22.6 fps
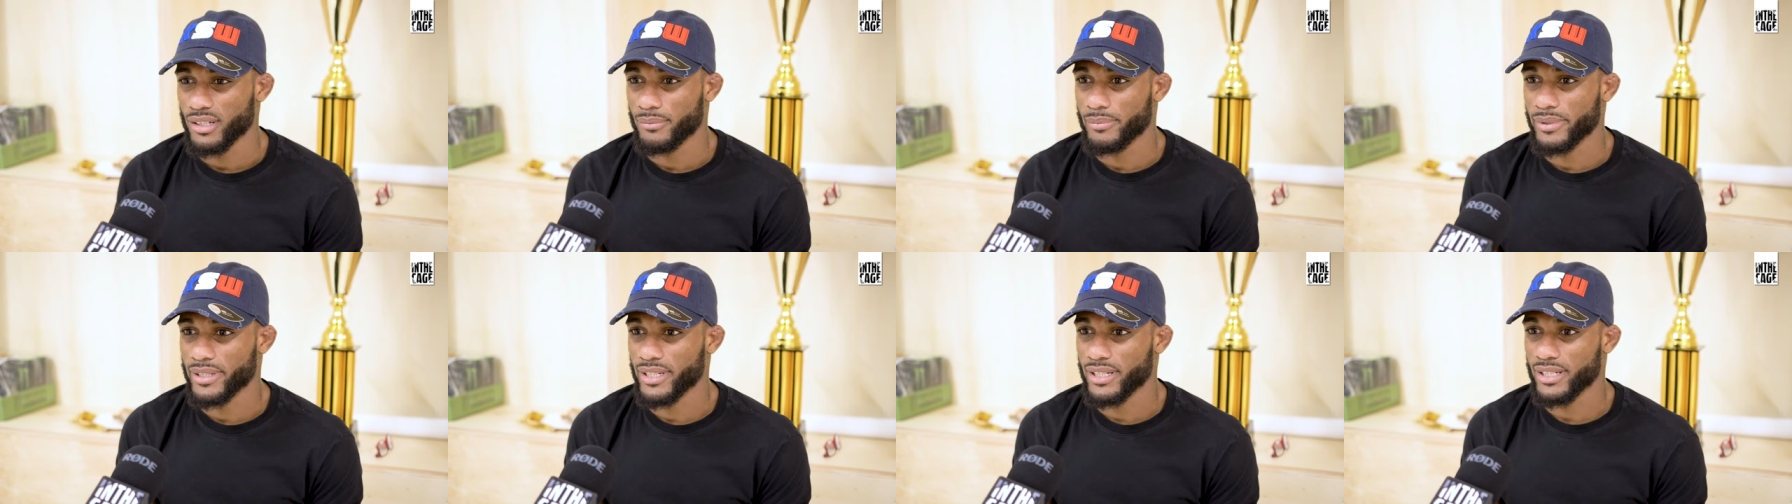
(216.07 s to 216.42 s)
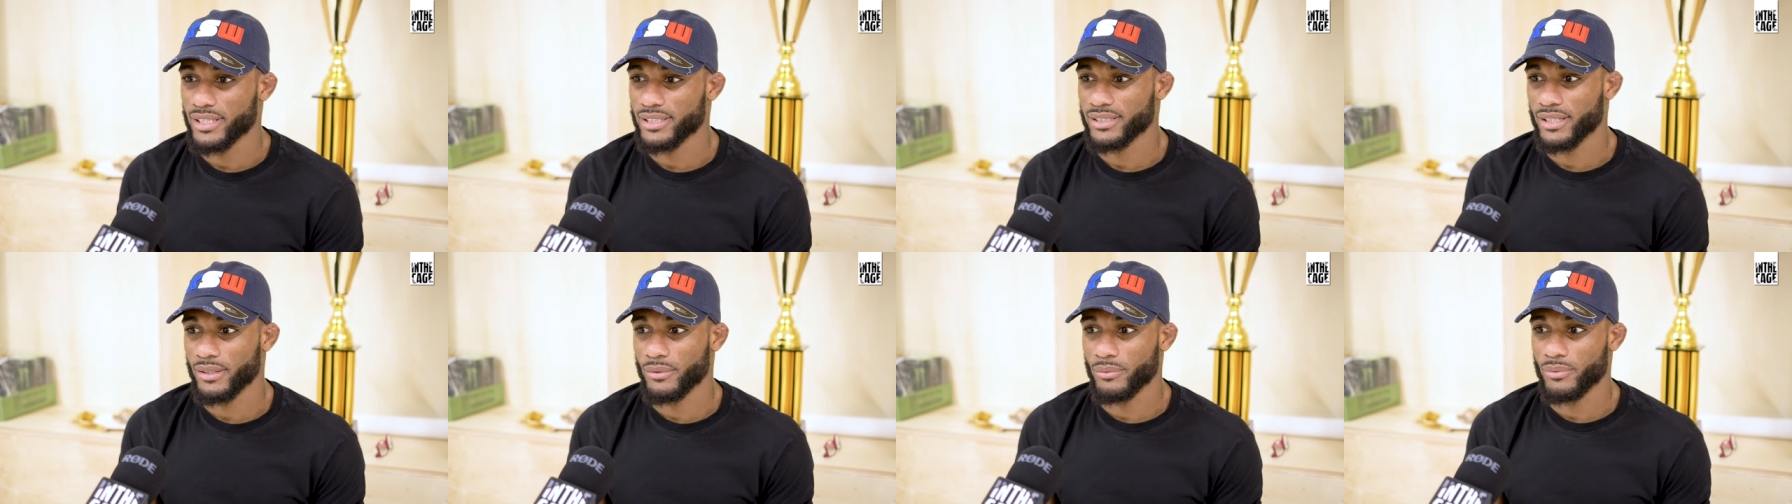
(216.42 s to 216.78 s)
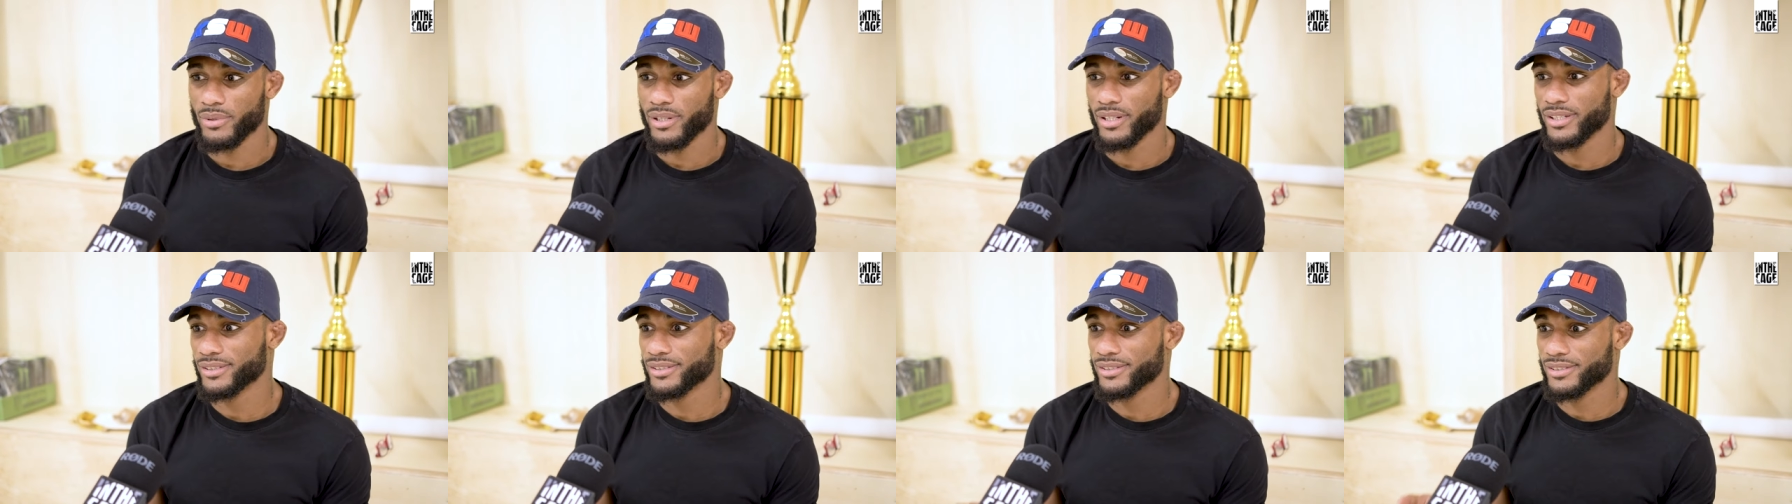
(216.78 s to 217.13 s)
because I
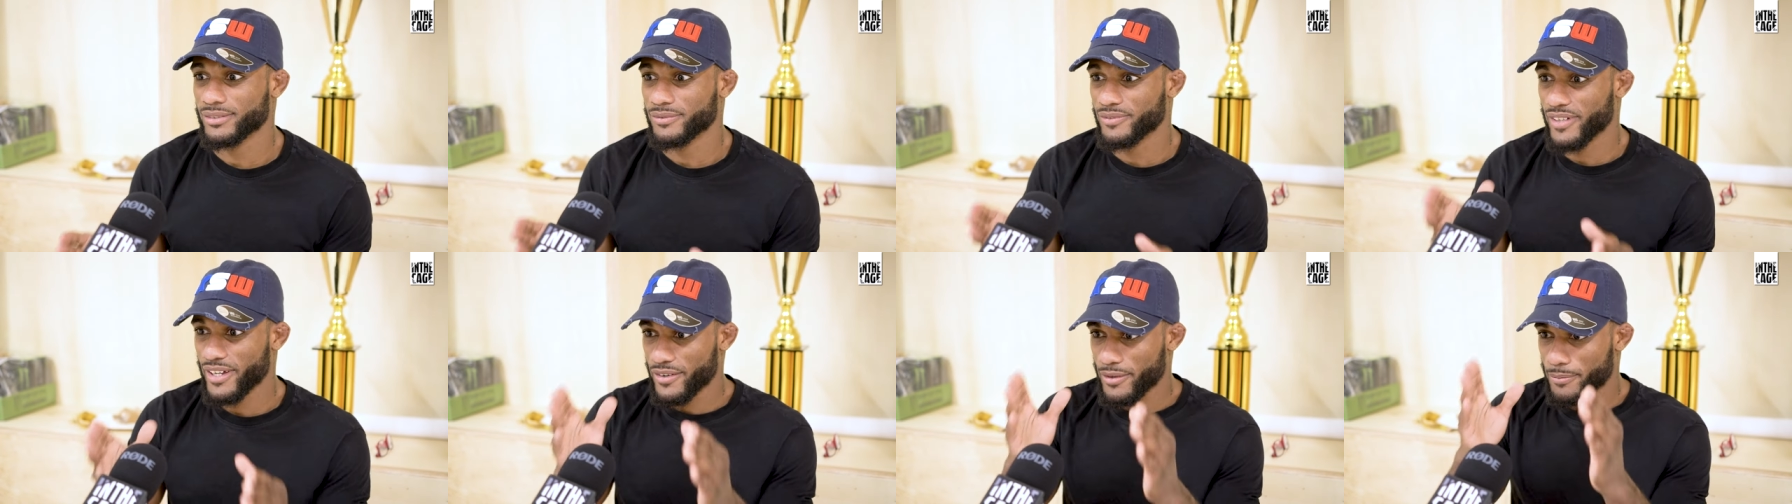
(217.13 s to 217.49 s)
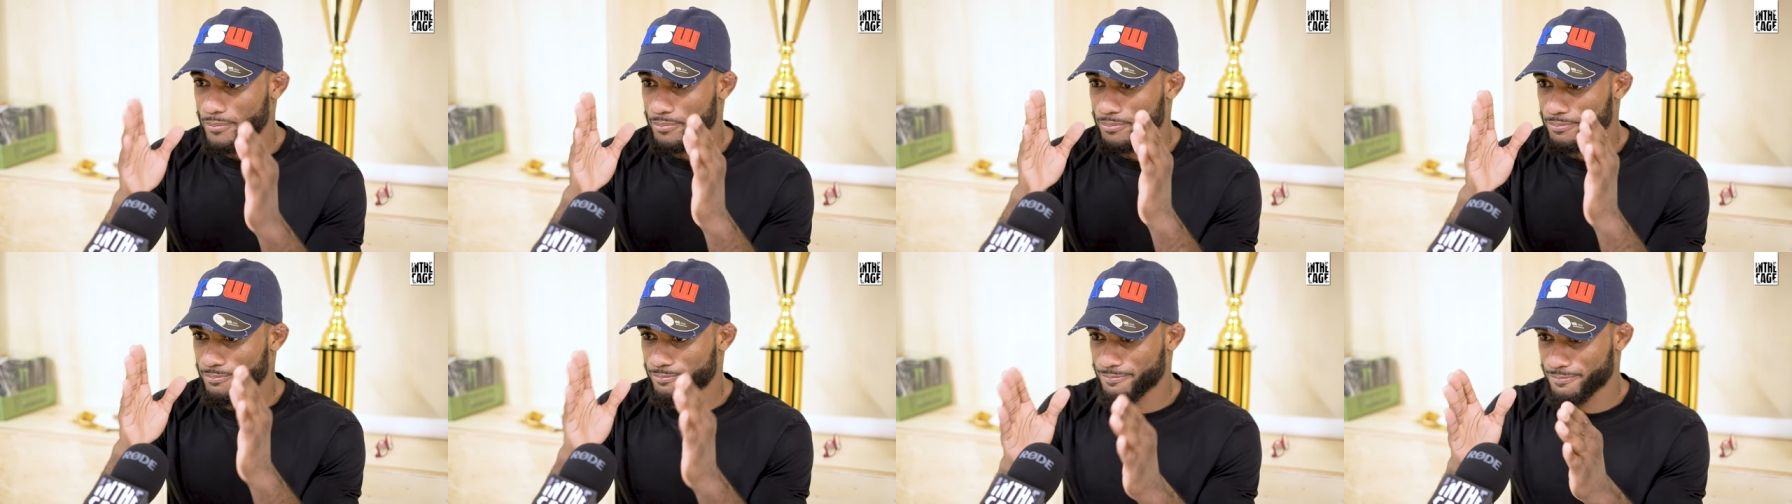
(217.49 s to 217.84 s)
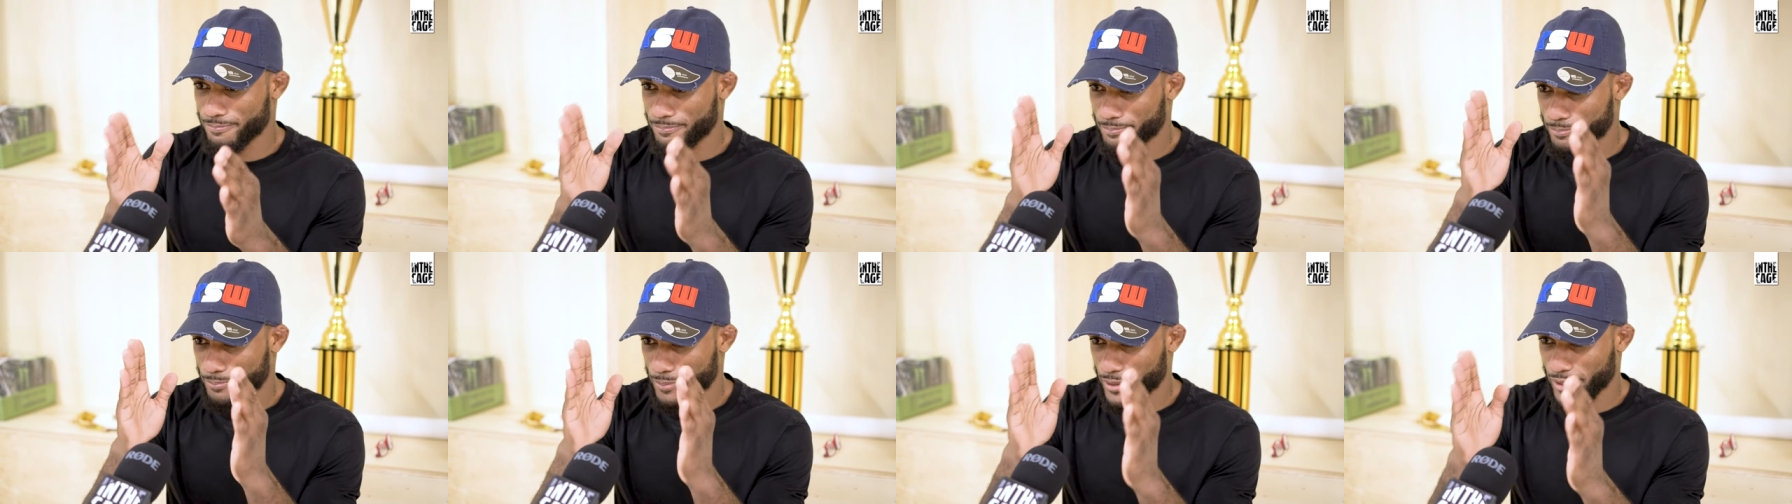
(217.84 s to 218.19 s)
was very
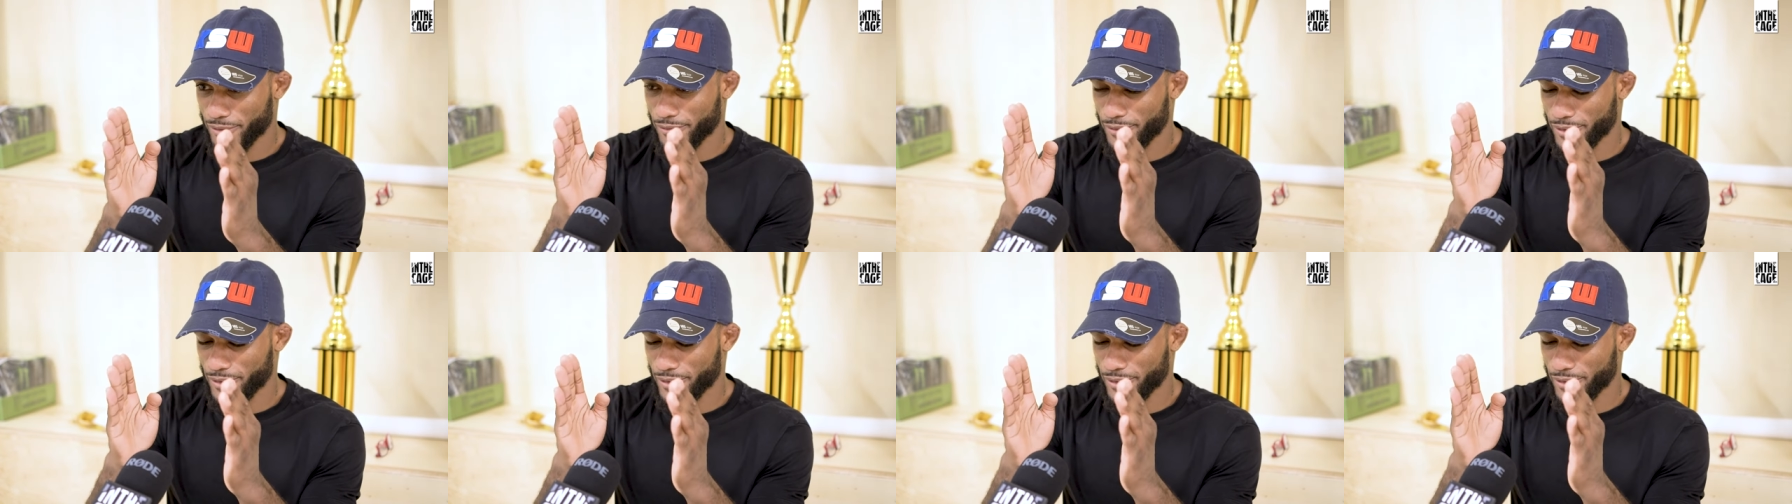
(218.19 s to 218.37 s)
per,